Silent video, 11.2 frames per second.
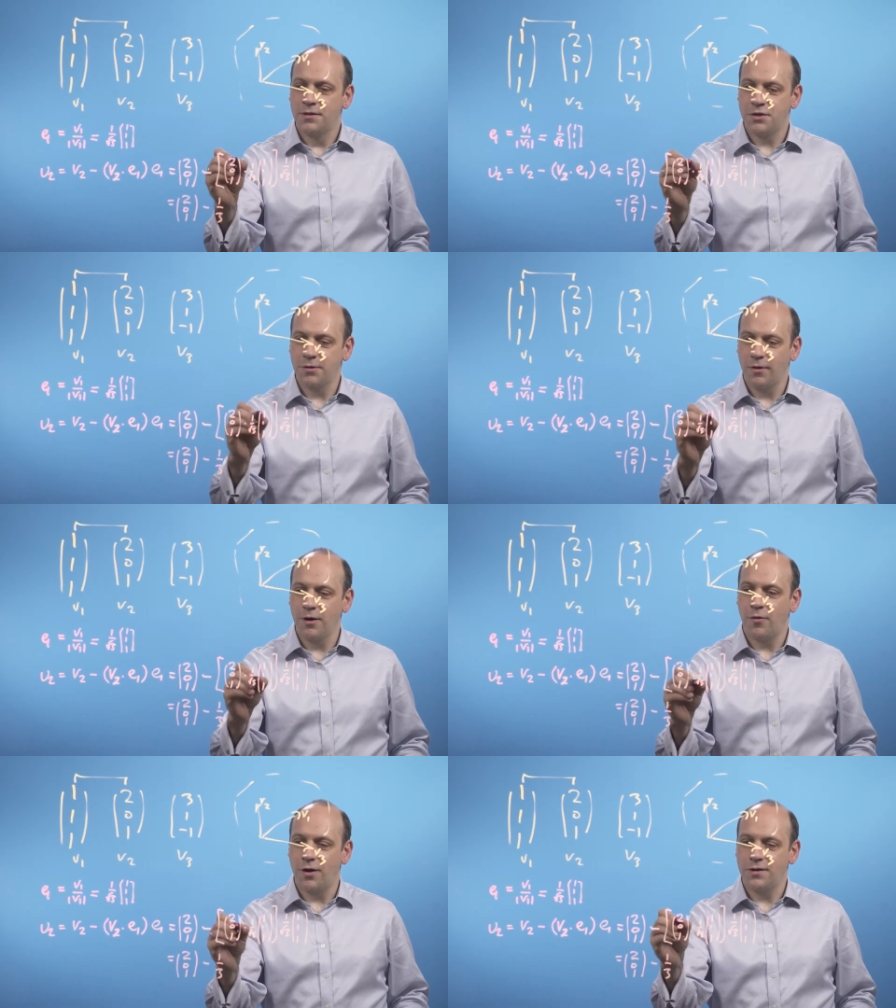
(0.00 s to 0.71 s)

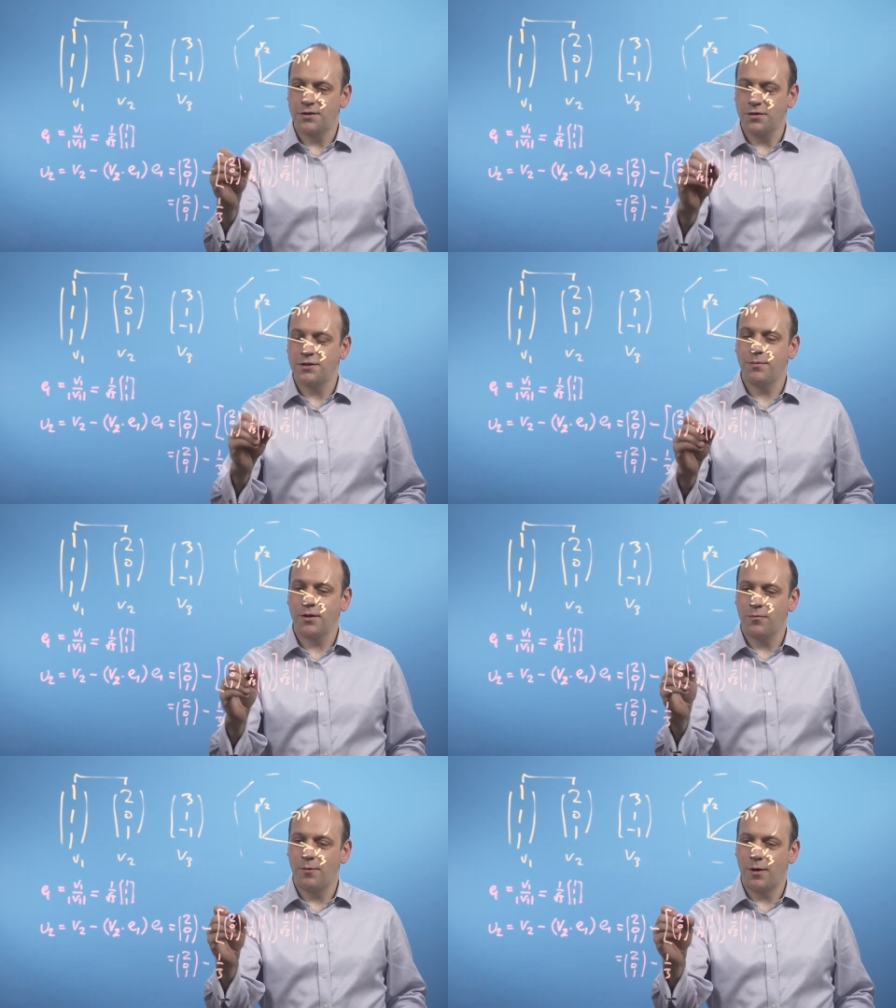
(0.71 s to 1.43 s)
201 dotted
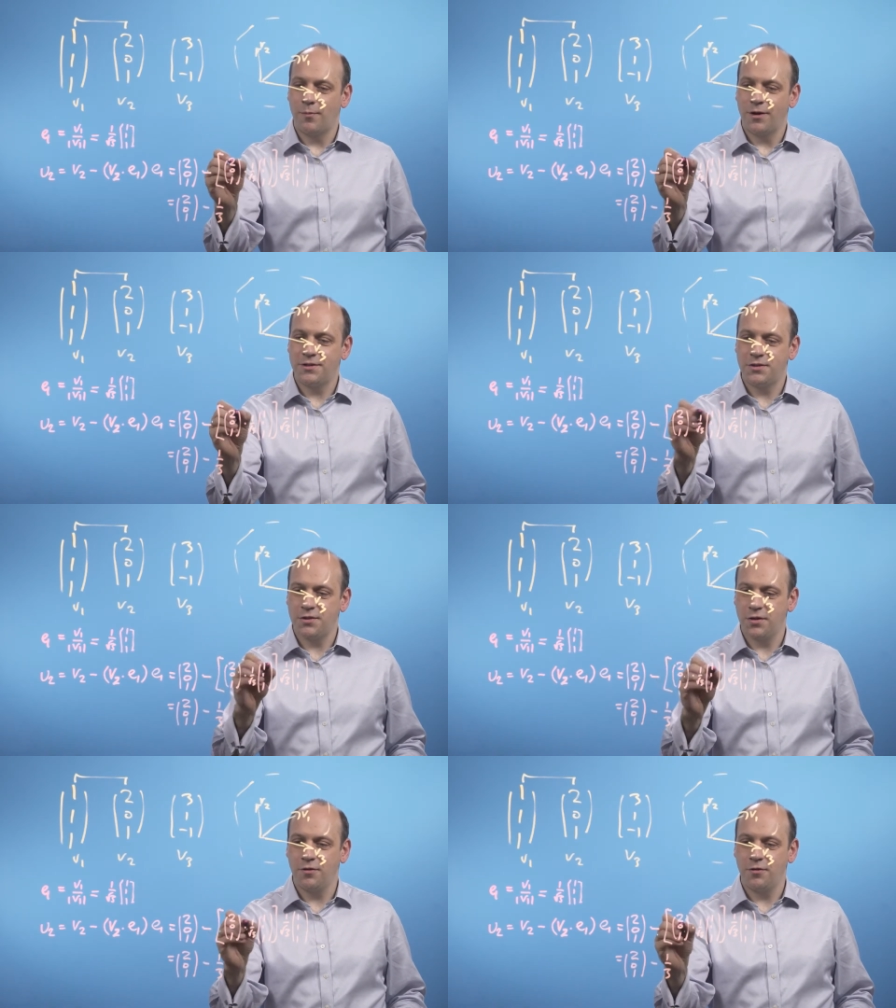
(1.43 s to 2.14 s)
with 111 is
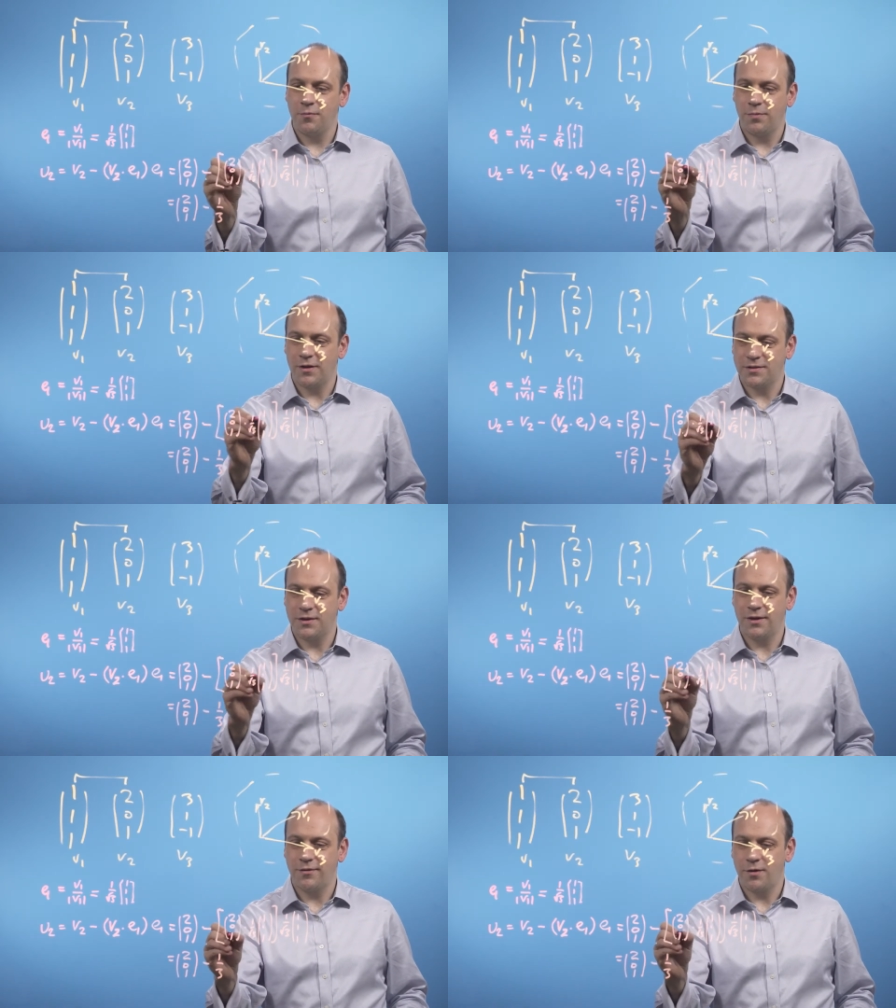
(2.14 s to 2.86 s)
2 plus
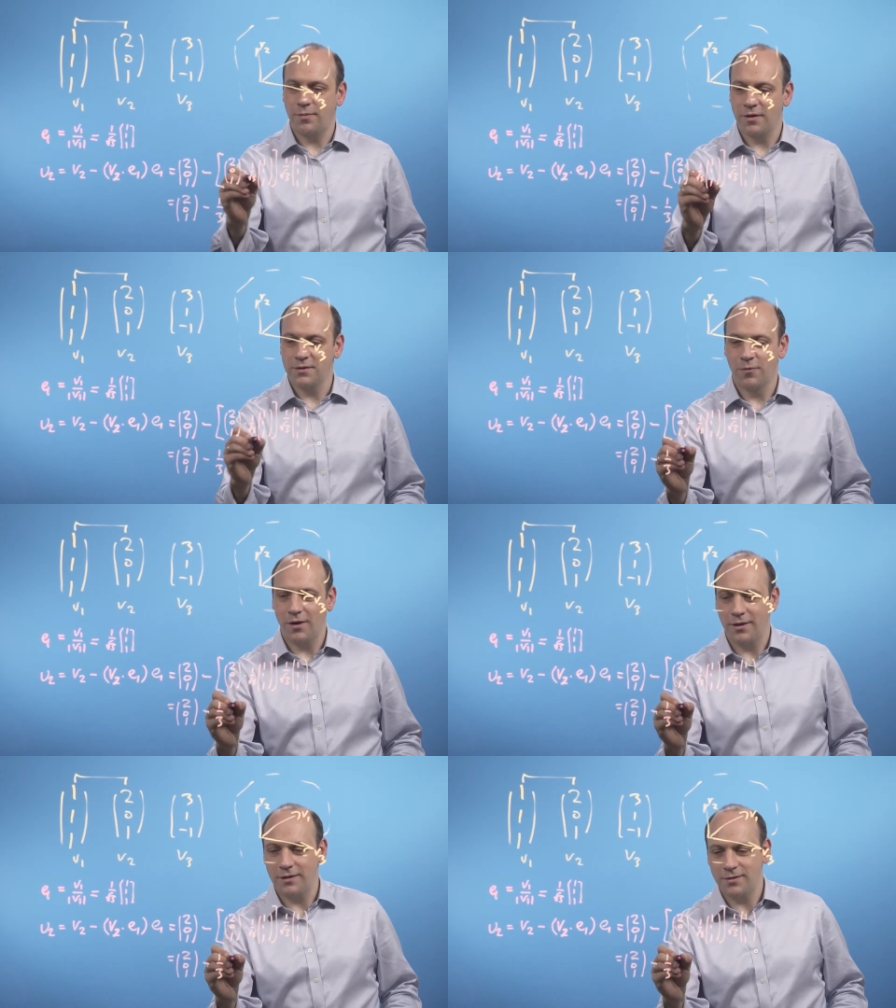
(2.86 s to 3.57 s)
0 plus
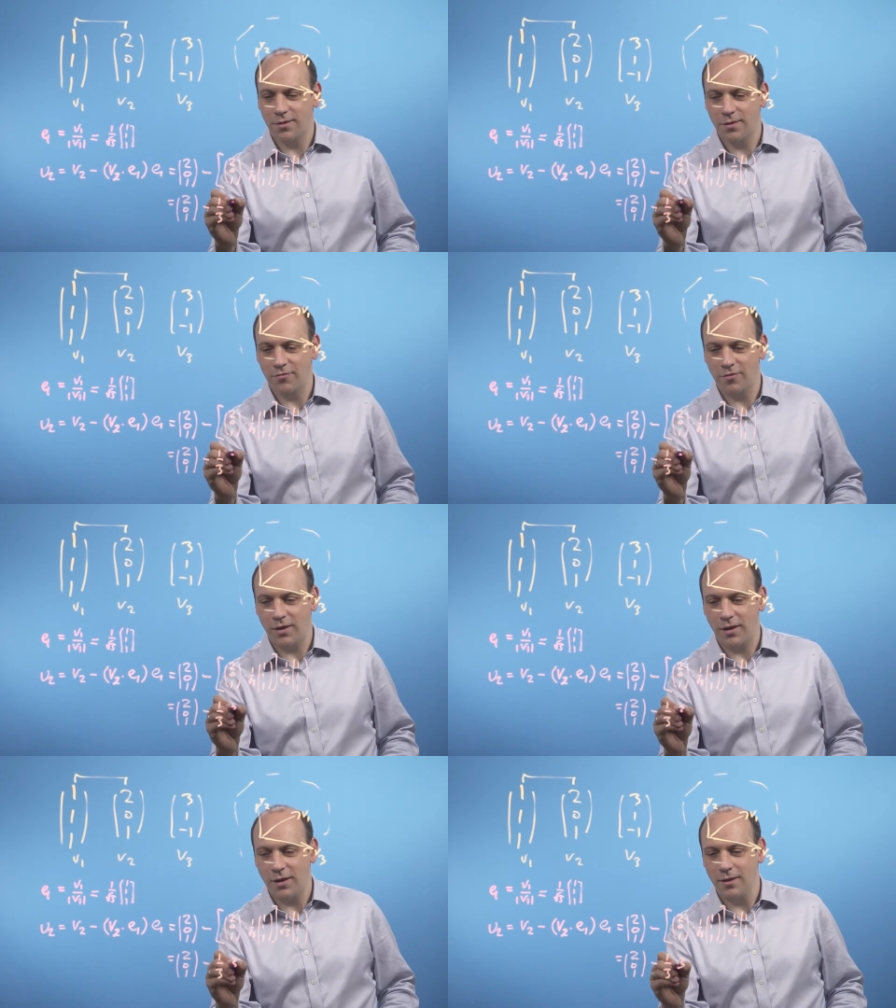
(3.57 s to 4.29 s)
1 is
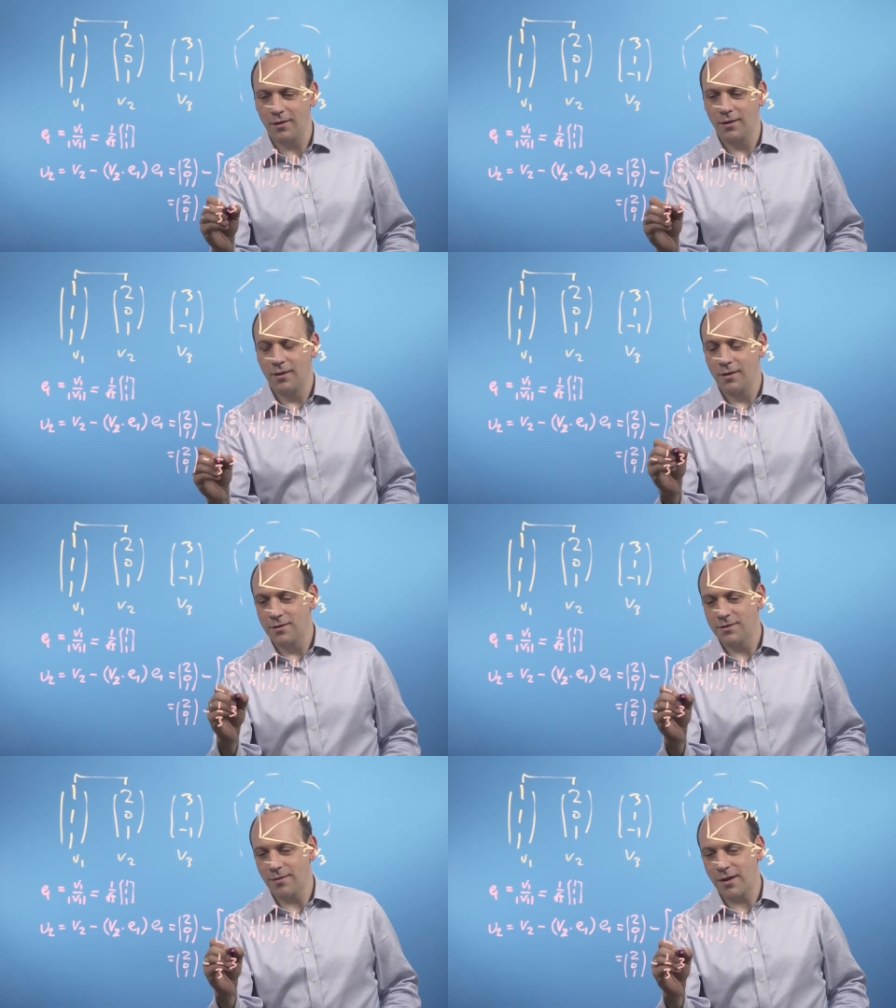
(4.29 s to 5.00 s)
3.
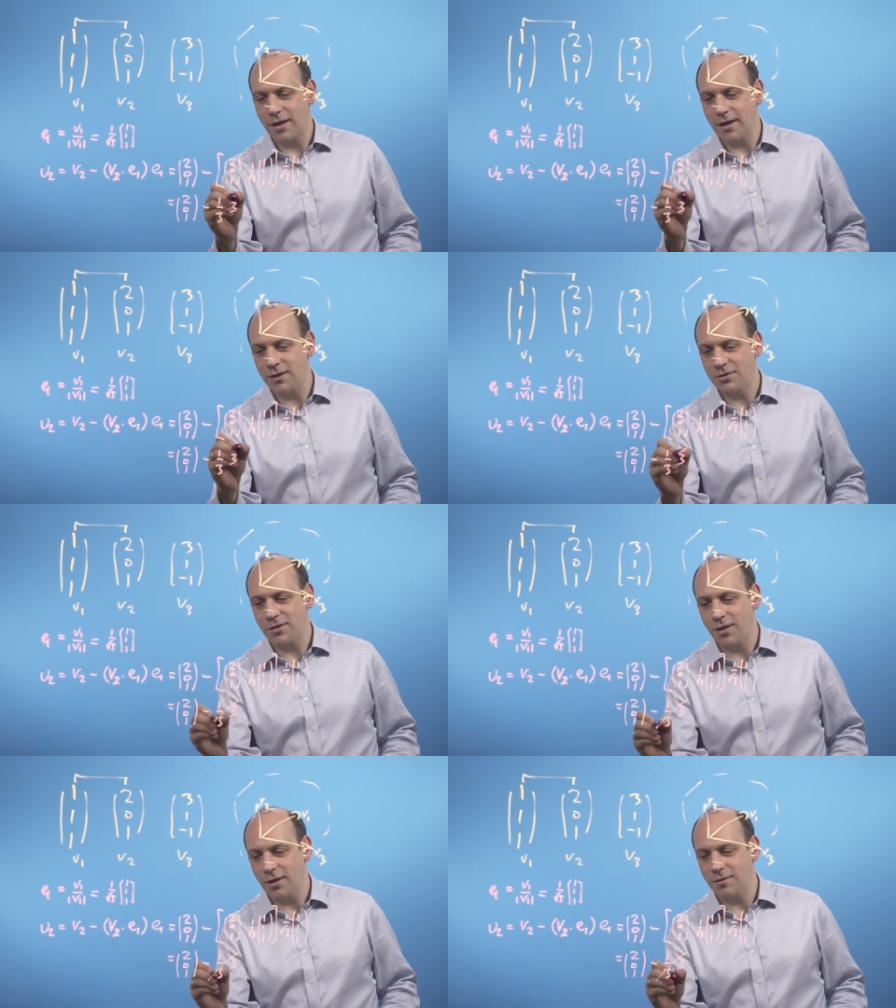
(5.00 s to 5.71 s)
So that
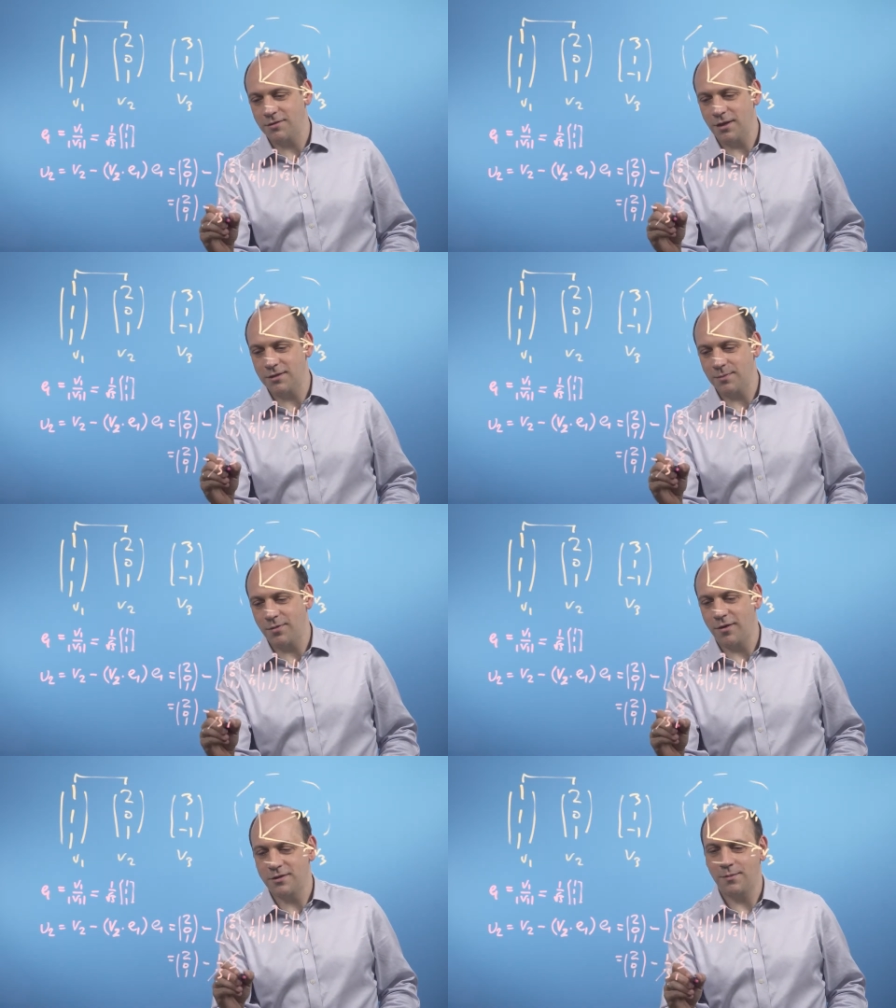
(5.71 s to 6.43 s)
actually goes and has a
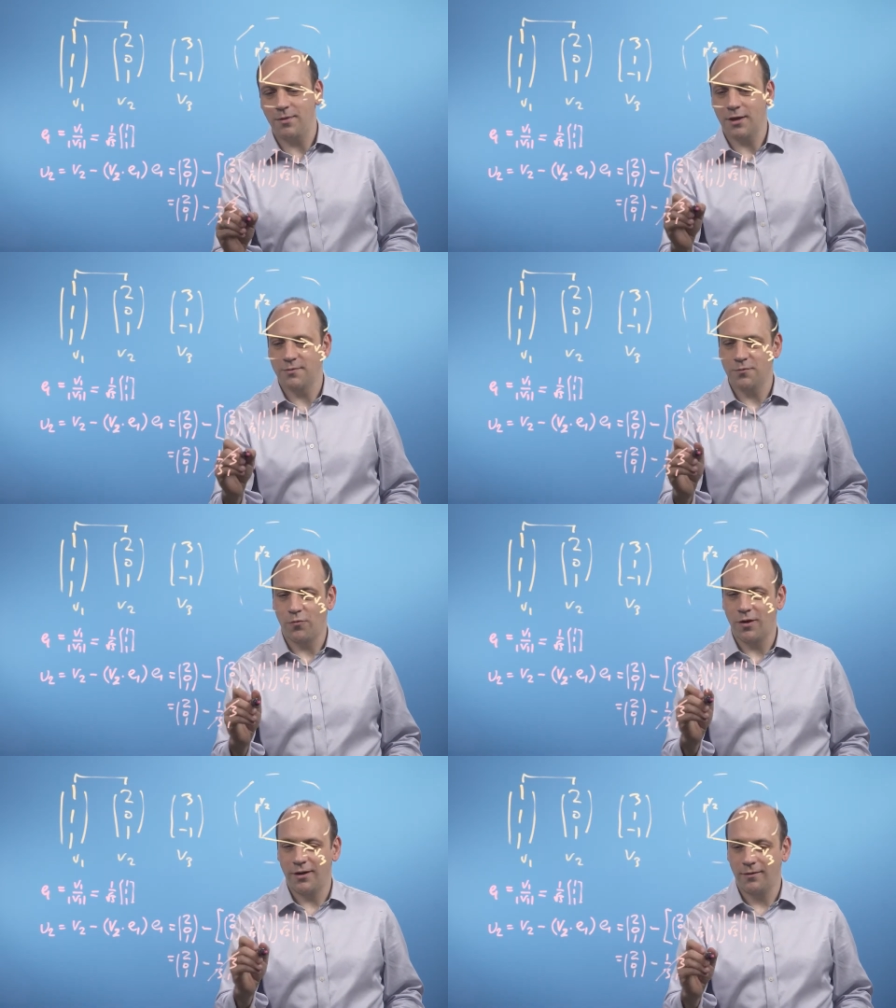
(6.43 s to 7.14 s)
party and becomes
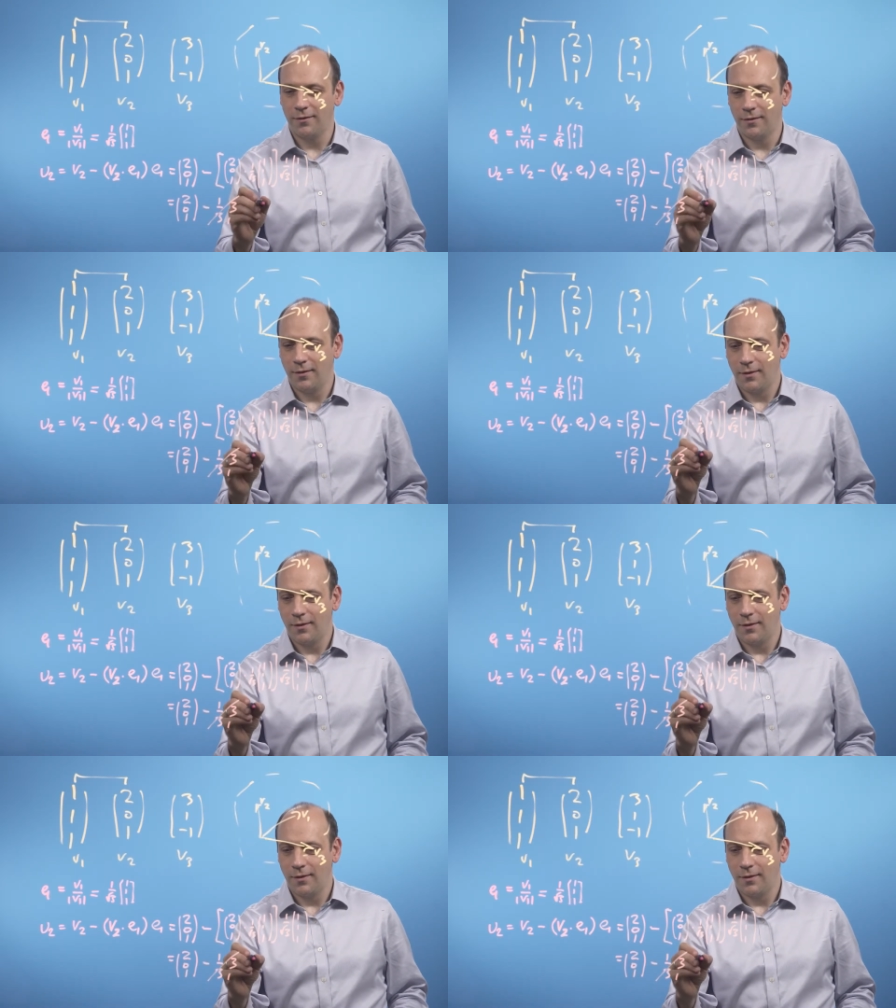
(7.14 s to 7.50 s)
1.